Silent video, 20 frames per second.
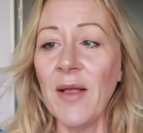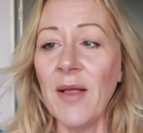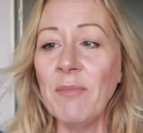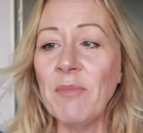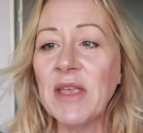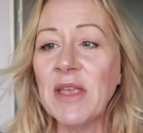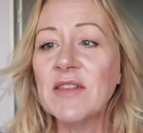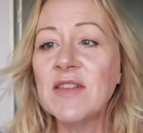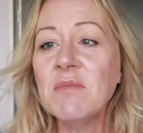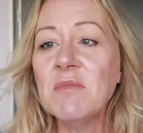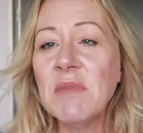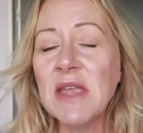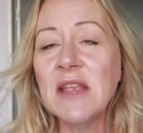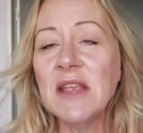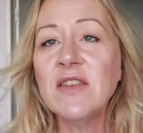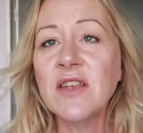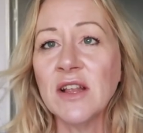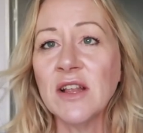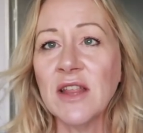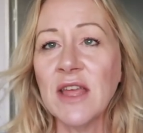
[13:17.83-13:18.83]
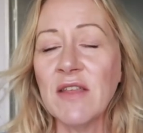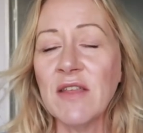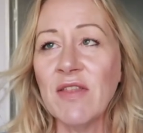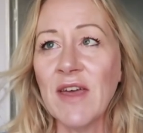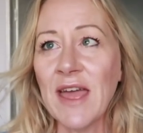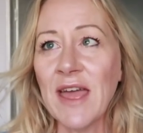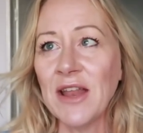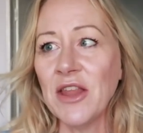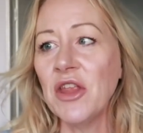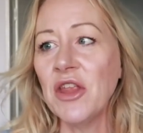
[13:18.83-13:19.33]
Because immediately
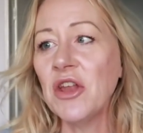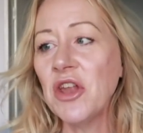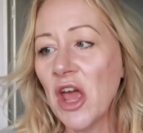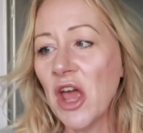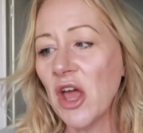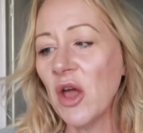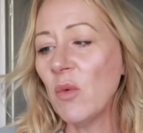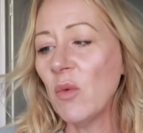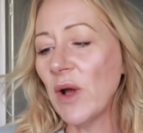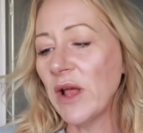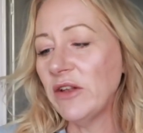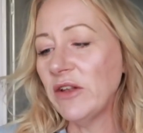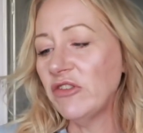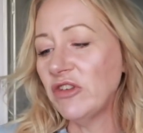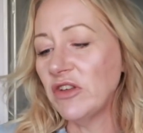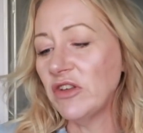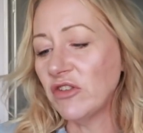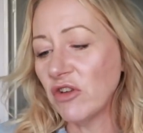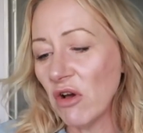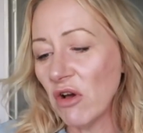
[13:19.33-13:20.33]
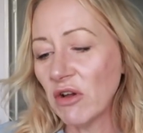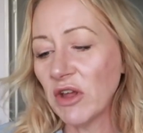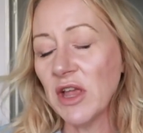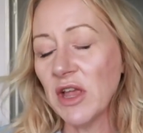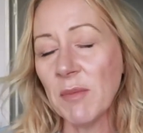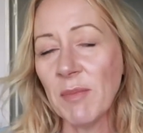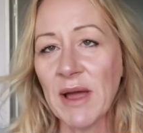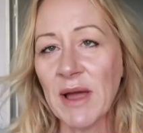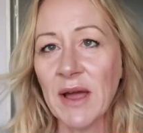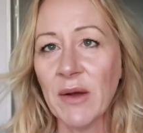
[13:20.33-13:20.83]
then, you know, when she's
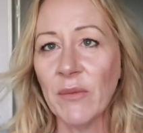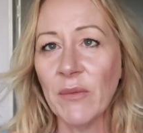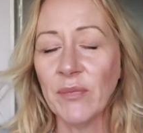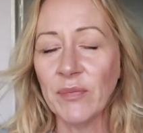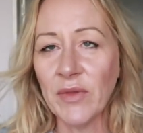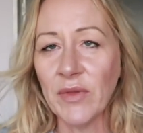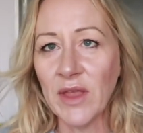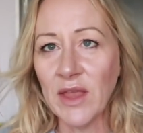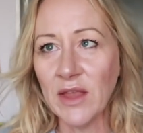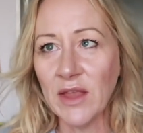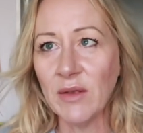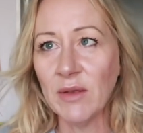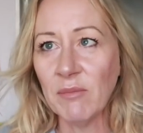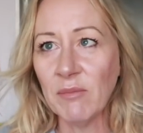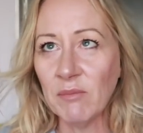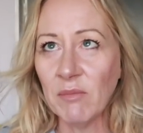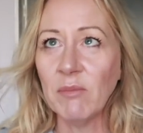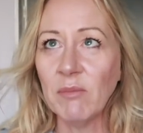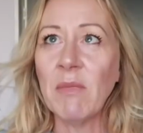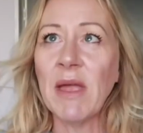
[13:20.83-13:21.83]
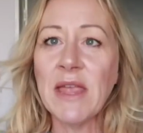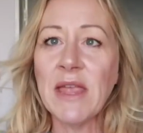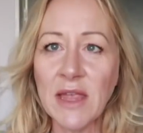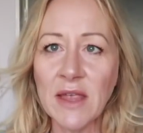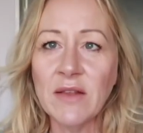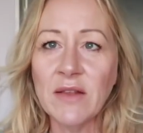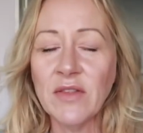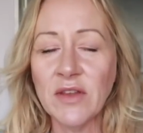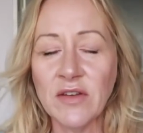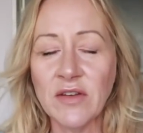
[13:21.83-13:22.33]
talking about it,
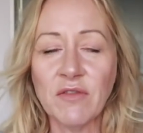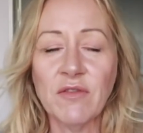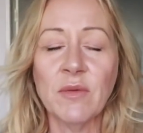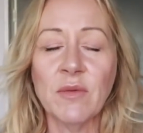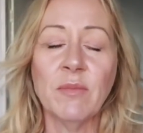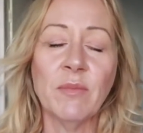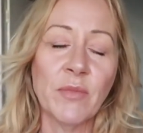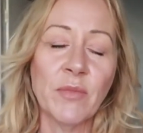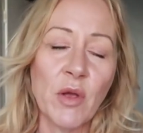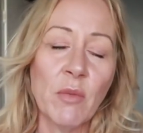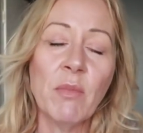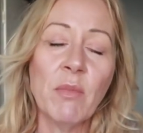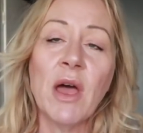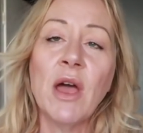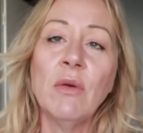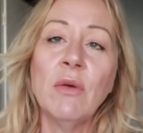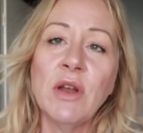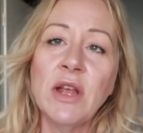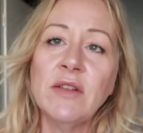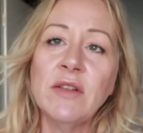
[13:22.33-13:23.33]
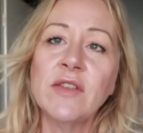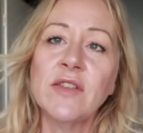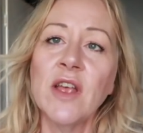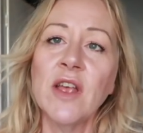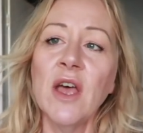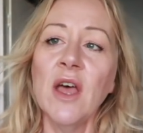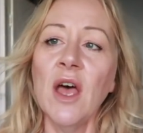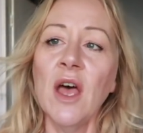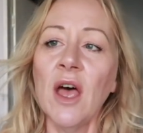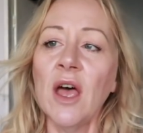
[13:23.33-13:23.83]
making the different components
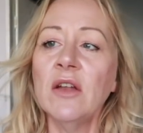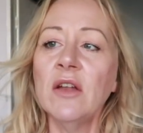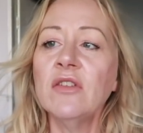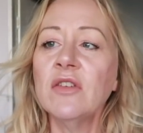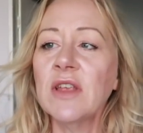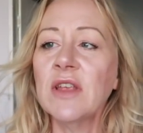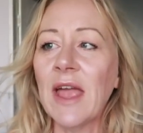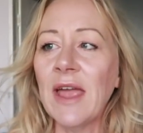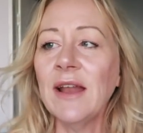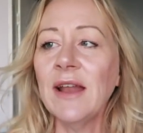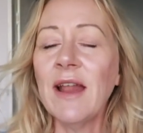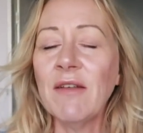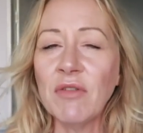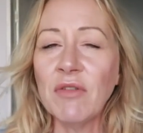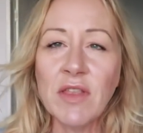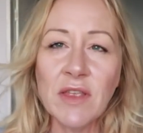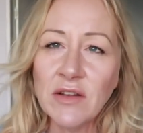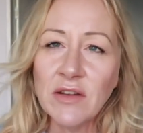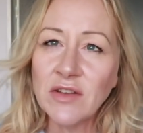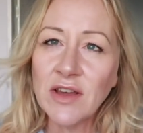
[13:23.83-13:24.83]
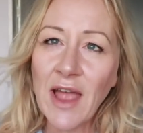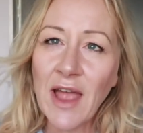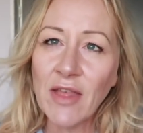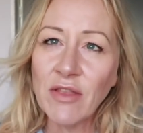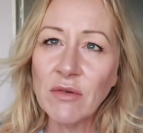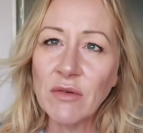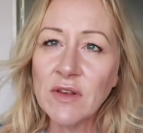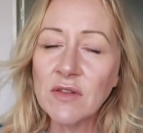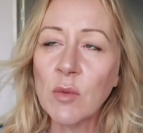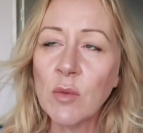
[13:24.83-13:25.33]
and getting everything
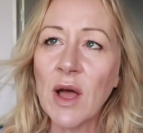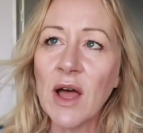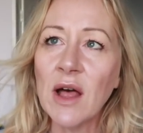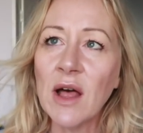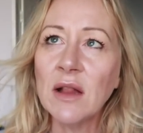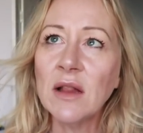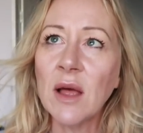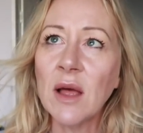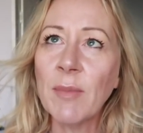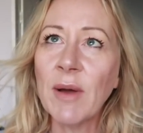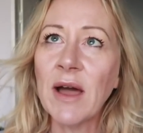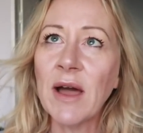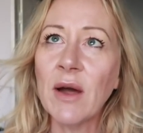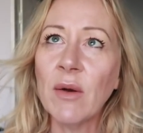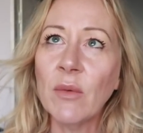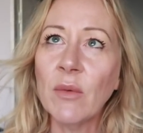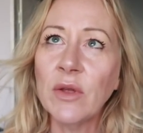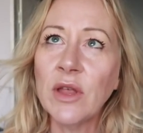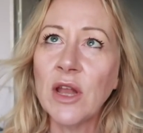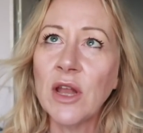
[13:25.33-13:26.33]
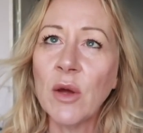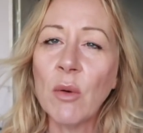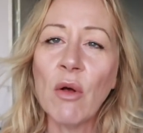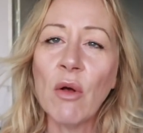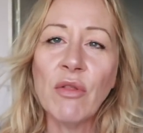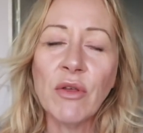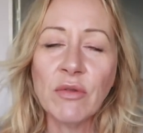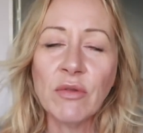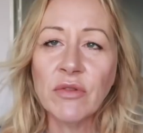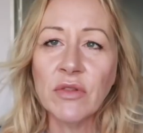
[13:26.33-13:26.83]
together as well, about, you know,
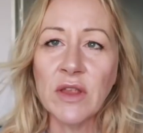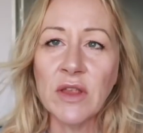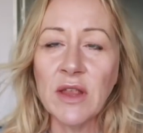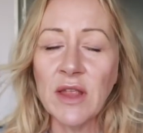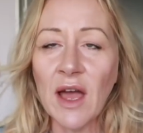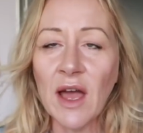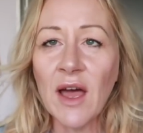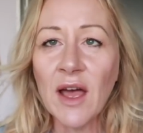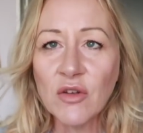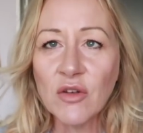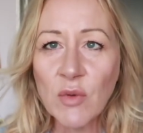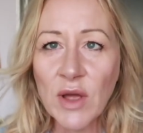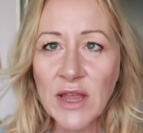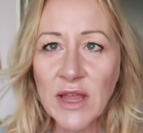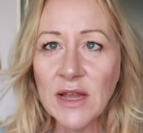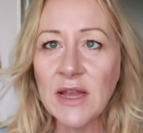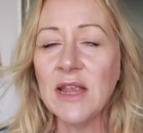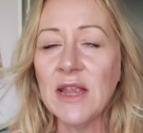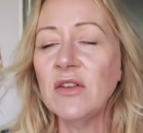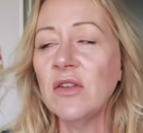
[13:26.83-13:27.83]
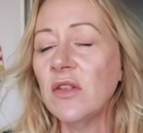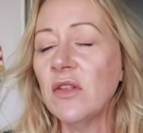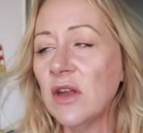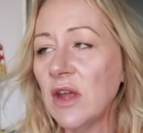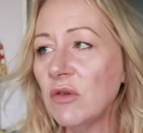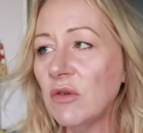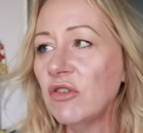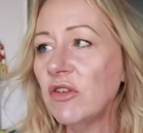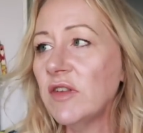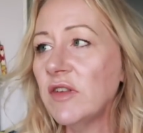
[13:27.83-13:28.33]
all the hardware you need and the
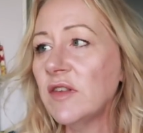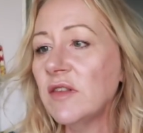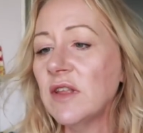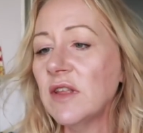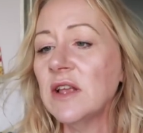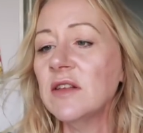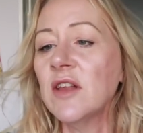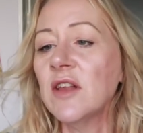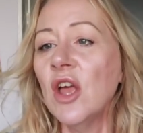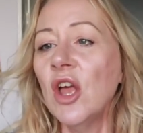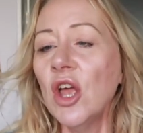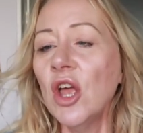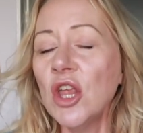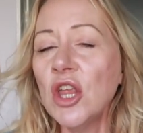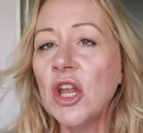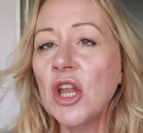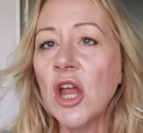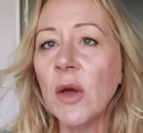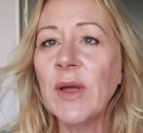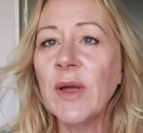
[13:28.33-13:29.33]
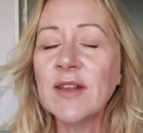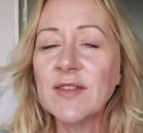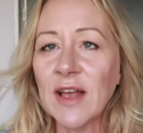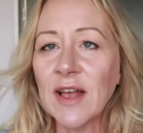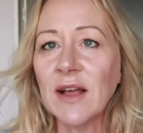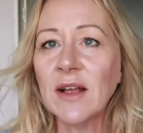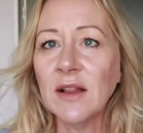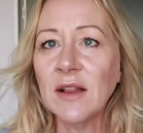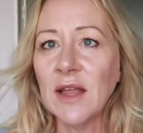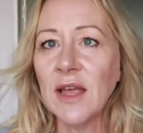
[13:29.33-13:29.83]
notions and things, you know
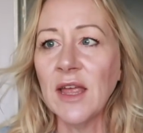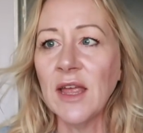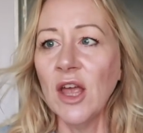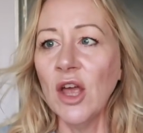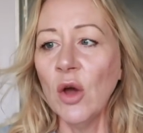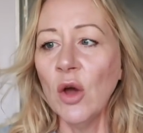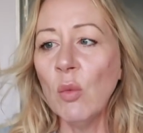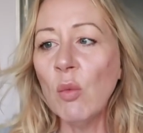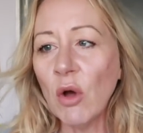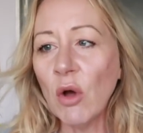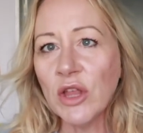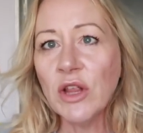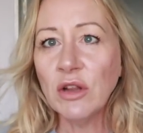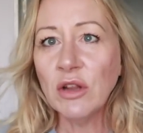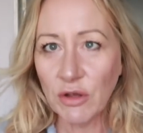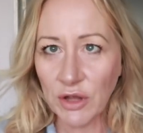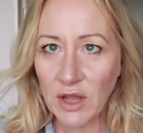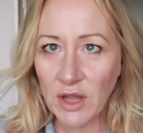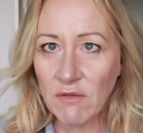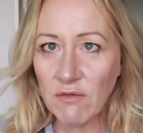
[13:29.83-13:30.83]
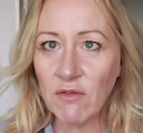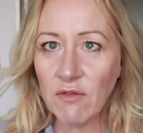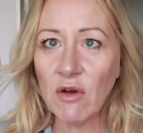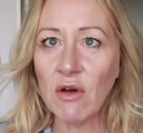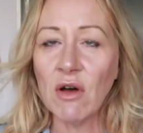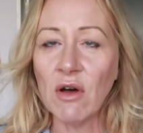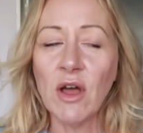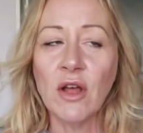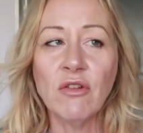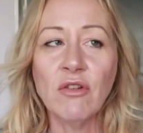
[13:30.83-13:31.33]
exactly what you're looking
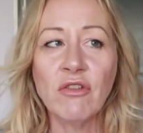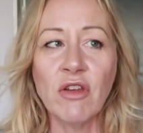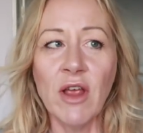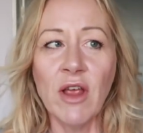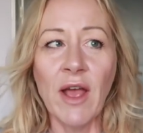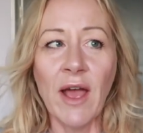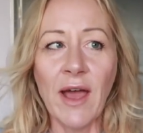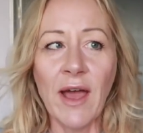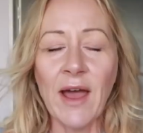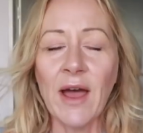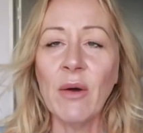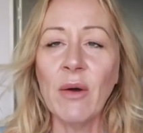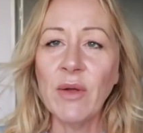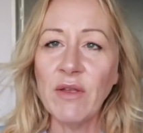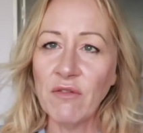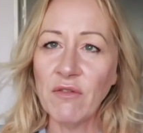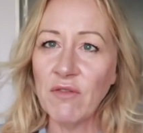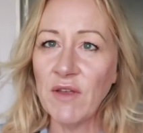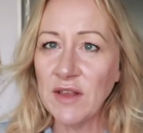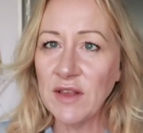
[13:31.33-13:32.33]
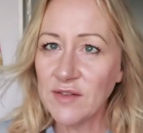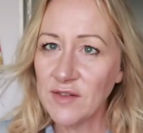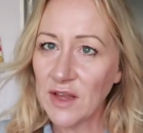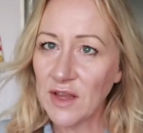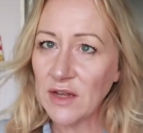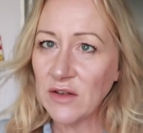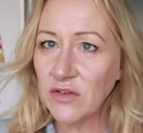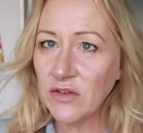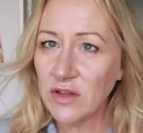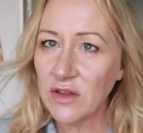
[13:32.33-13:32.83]
for and how it fits
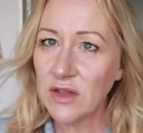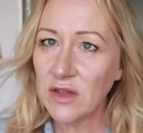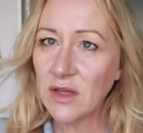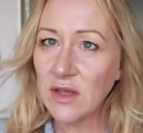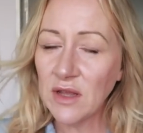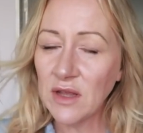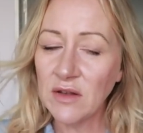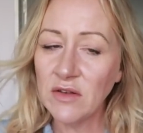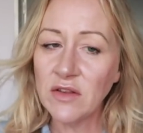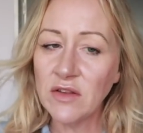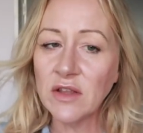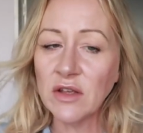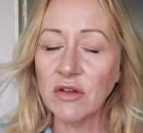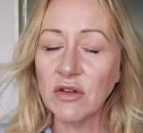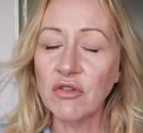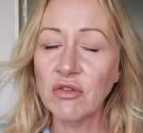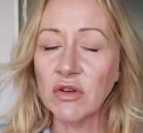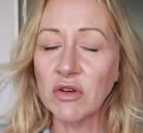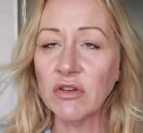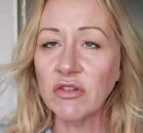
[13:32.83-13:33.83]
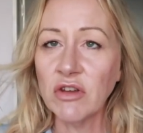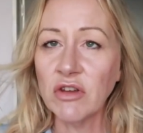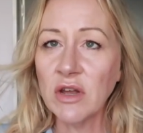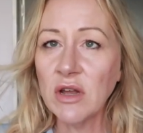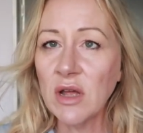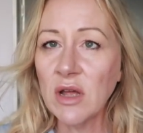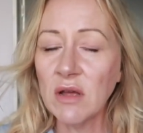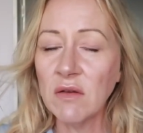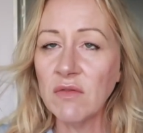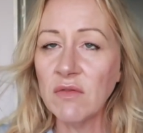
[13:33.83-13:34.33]
into the
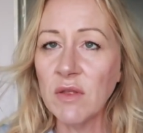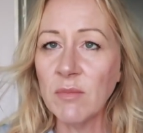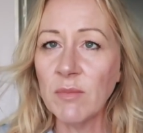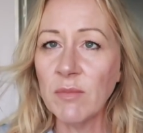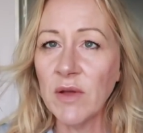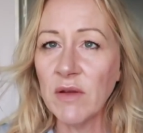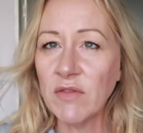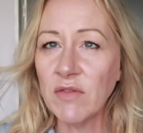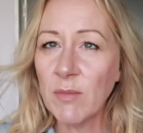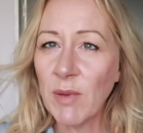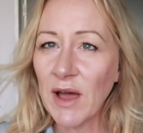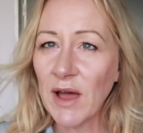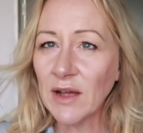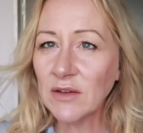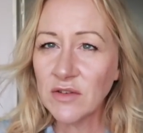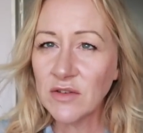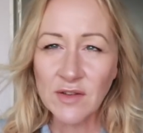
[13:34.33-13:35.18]
construction of the bag.